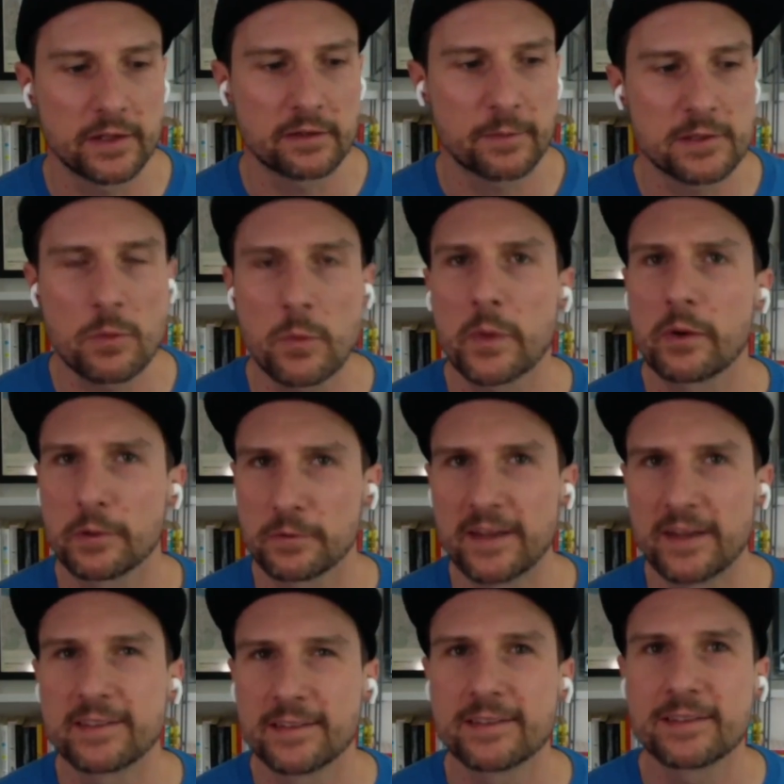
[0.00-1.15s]
especially when we go to
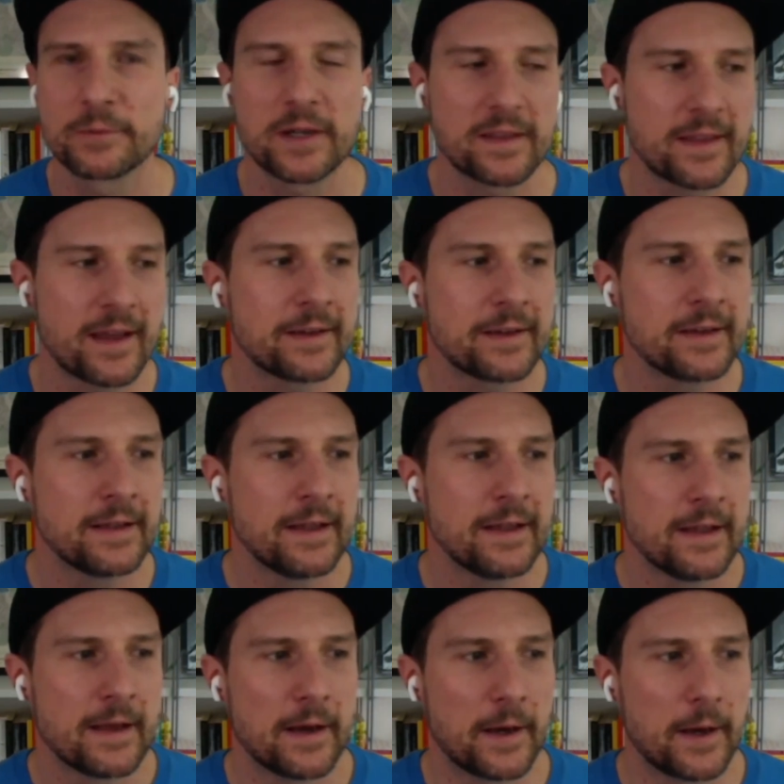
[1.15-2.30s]
races, we'll get that.
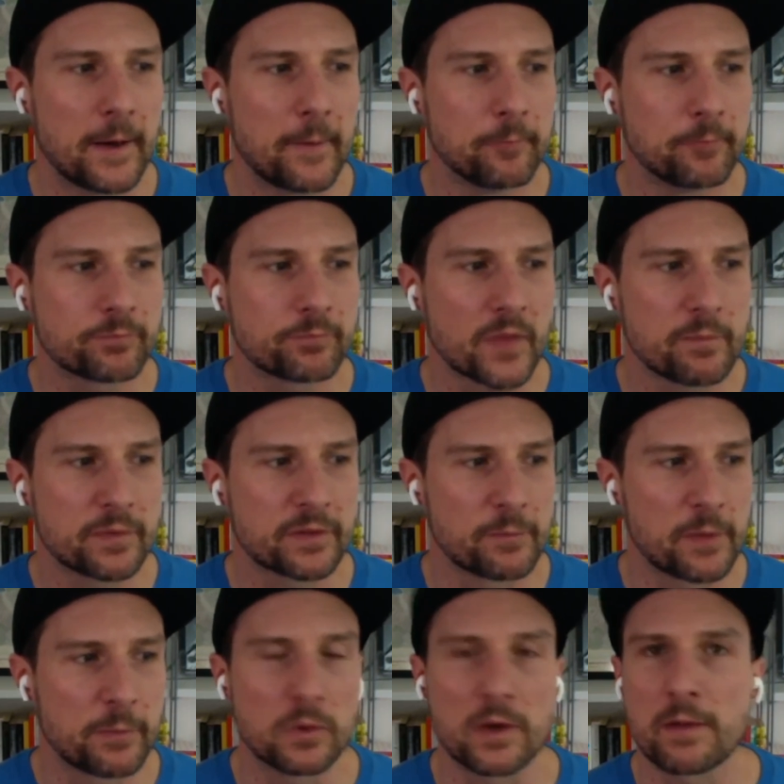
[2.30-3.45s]
Some
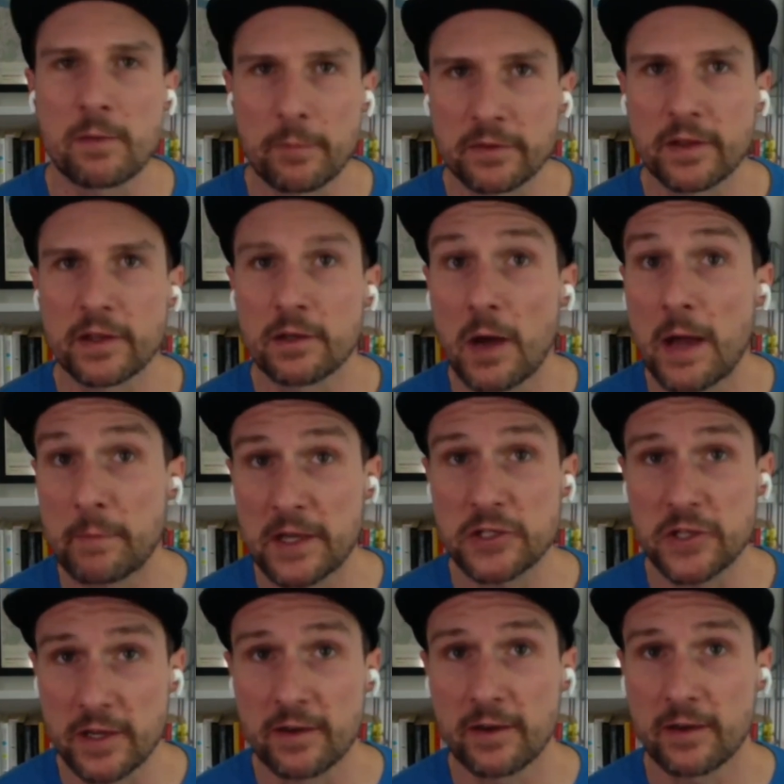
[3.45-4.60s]
people will come up and say, I'm
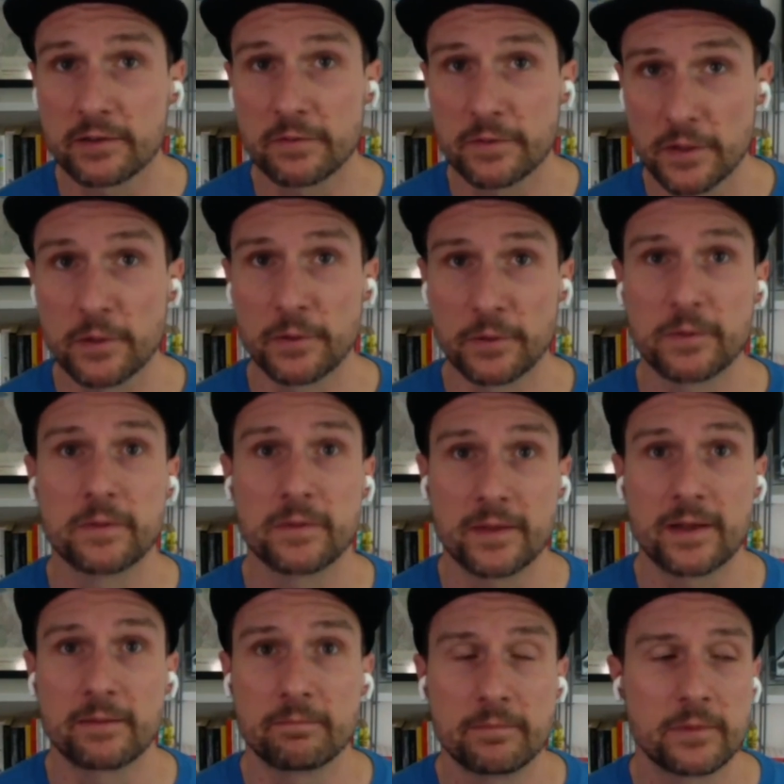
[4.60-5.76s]
actually here because of you,
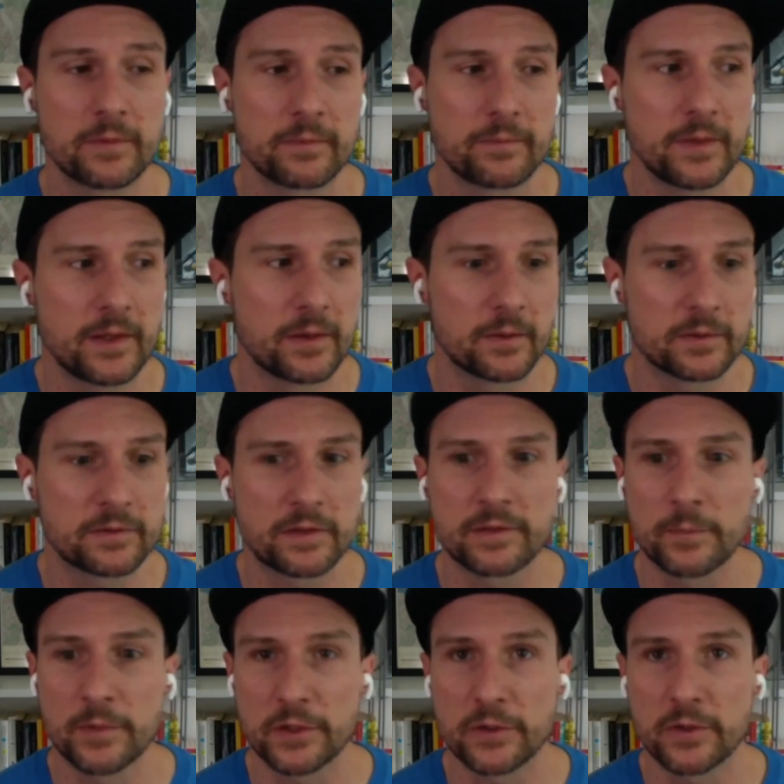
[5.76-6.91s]
to
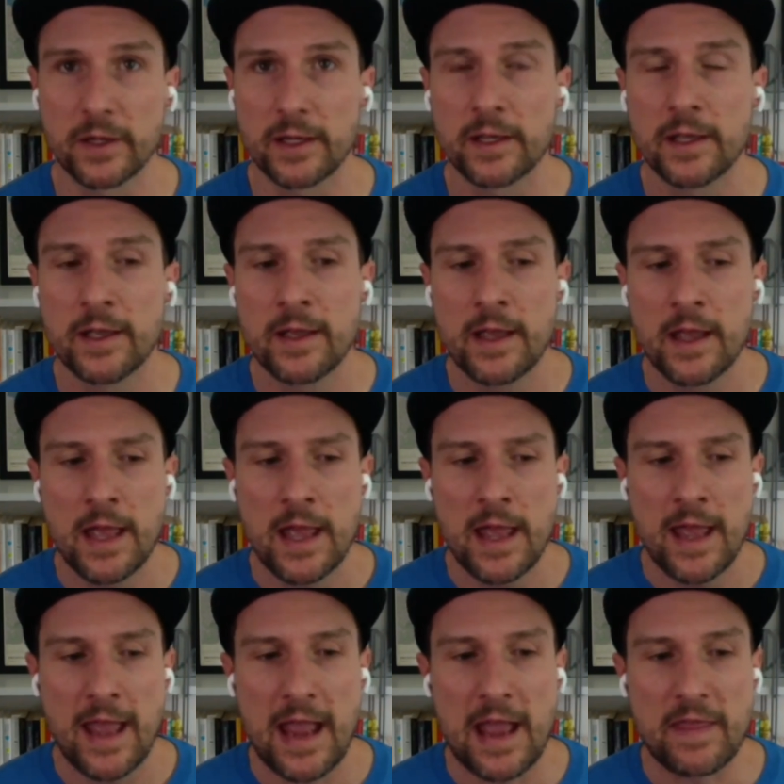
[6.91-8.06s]
some degree,
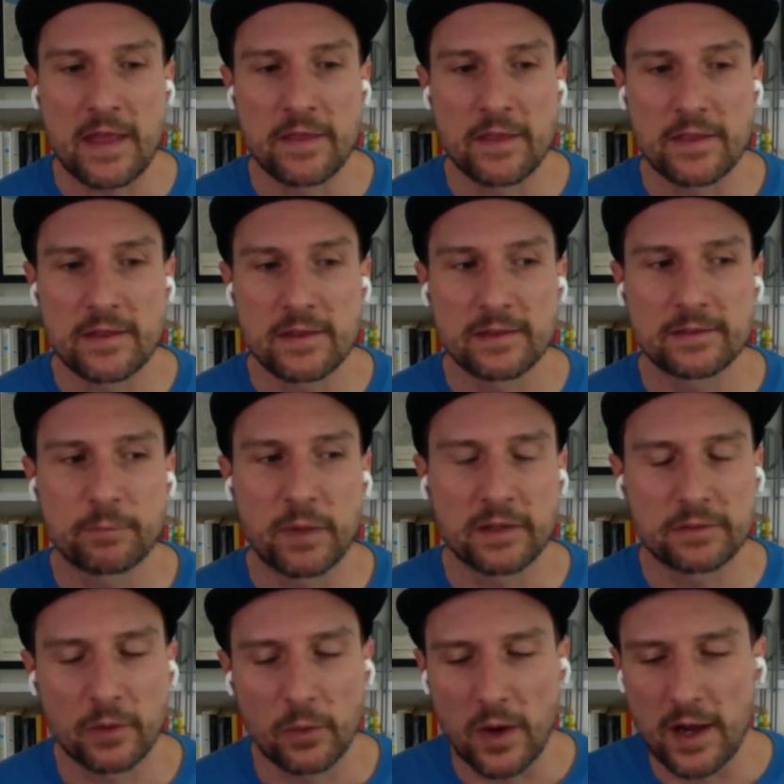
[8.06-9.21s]
and then, but
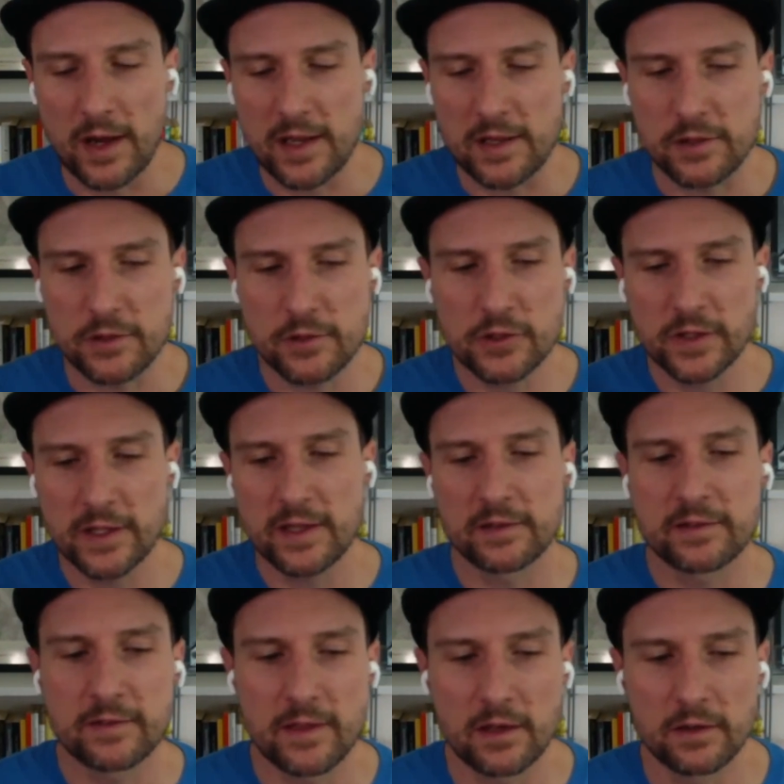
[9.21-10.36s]
so usually
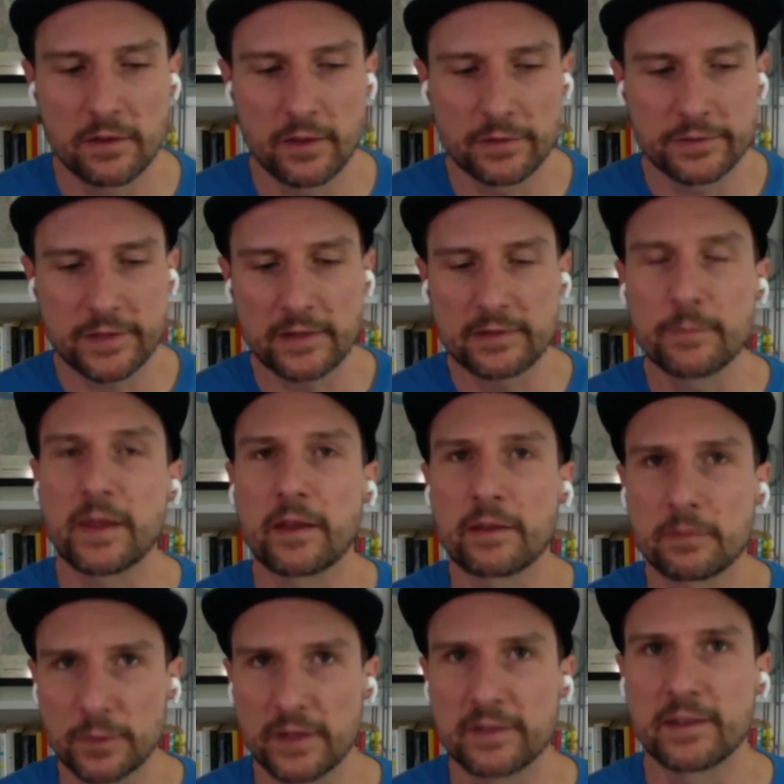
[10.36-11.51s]
they'll say something
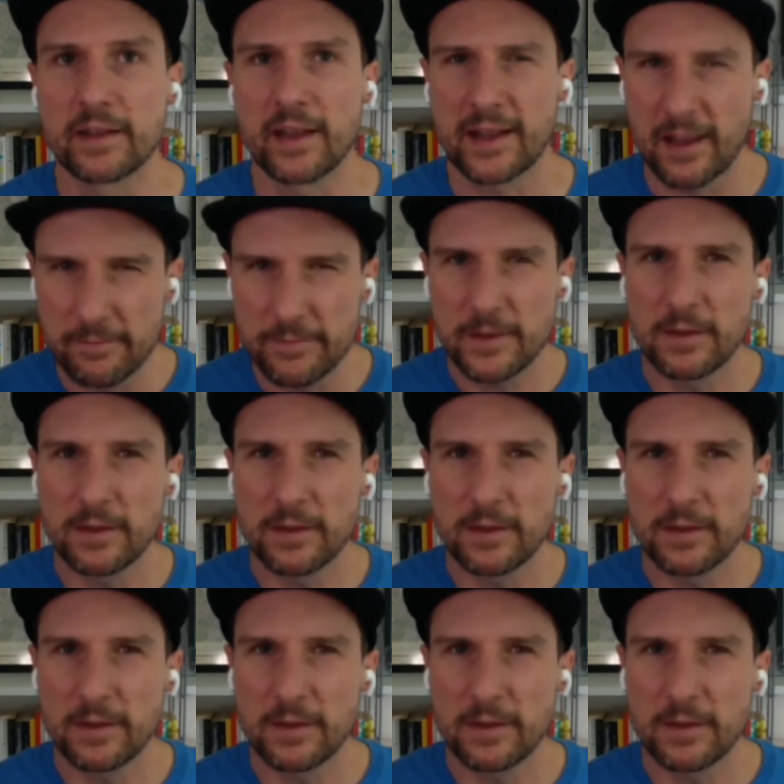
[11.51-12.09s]
explicit, like, I feel